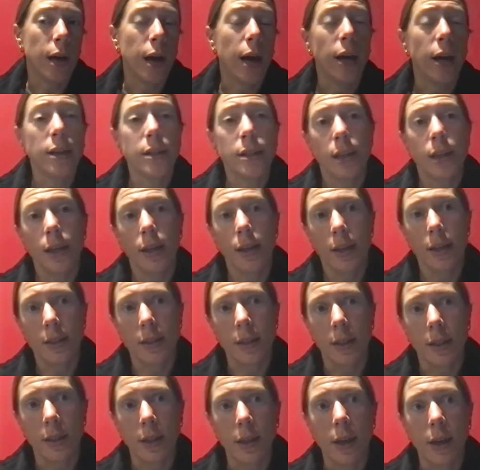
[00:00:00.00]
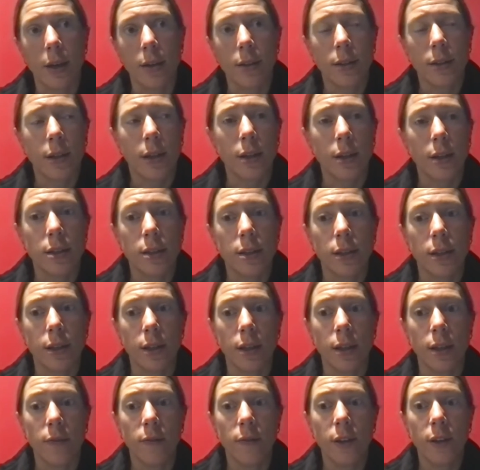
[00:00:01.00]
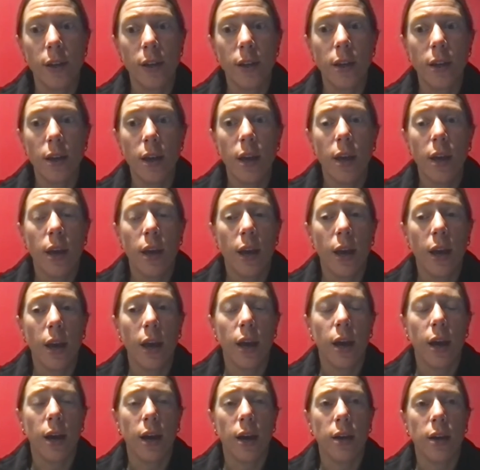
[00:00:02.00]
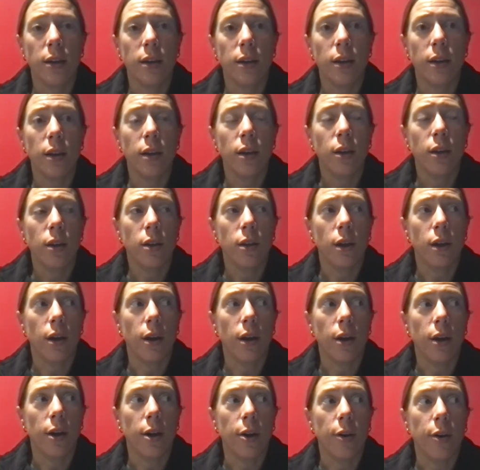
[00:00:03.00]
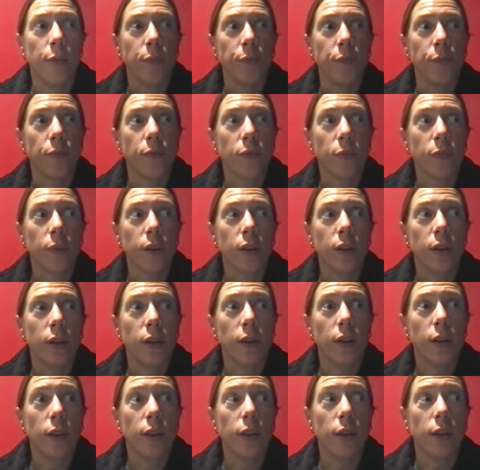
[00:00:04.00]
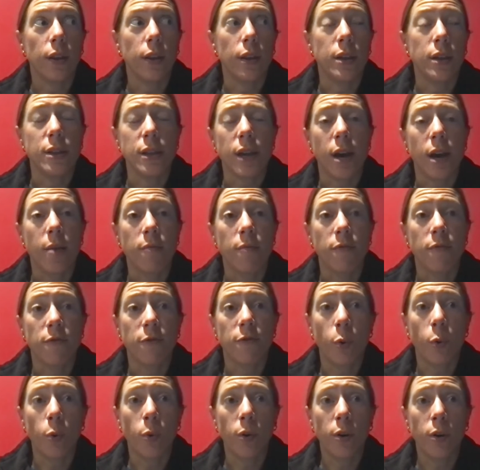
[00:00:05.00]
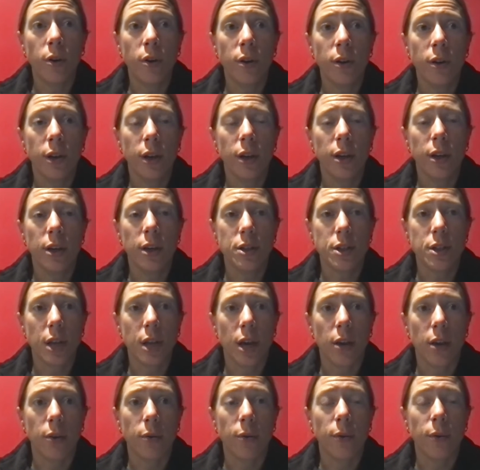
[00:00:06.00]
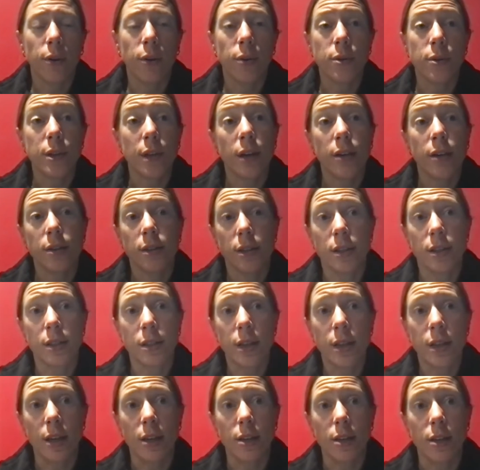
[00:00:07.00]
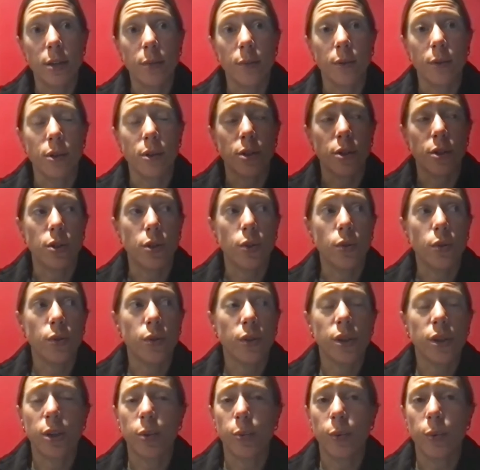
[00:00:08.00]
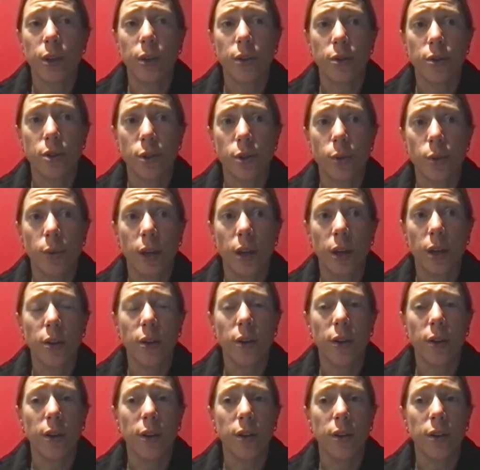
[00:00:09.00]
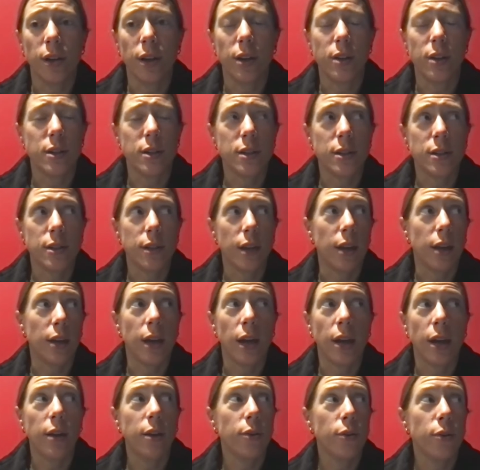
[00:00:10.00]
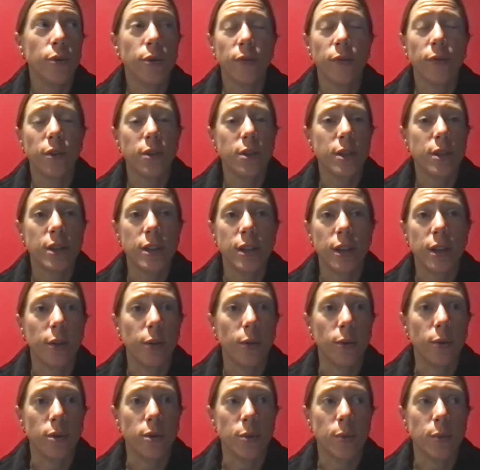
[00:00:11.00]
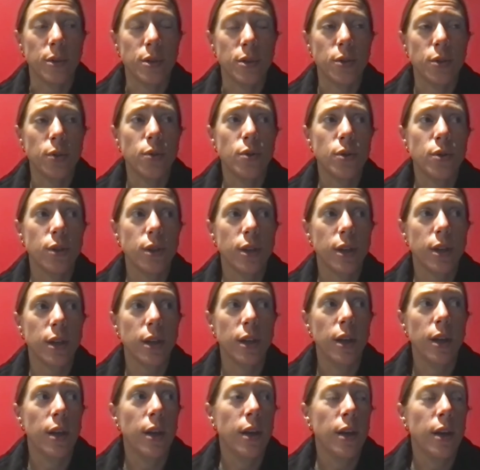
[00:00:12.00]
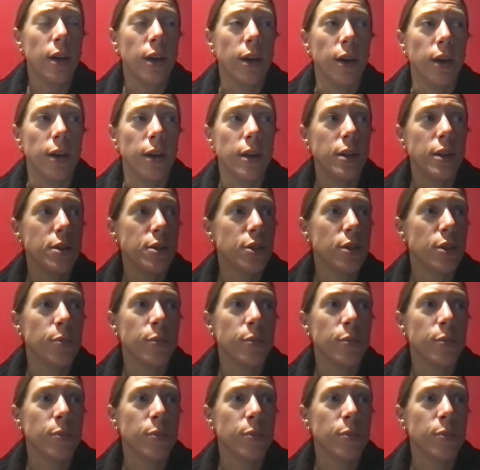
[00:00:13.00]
I take it to the contest in the evening, and the top 4 in each category goes on to states, which is usually a week or 2 later, and it's at any university that hosts, but it's usually Eastern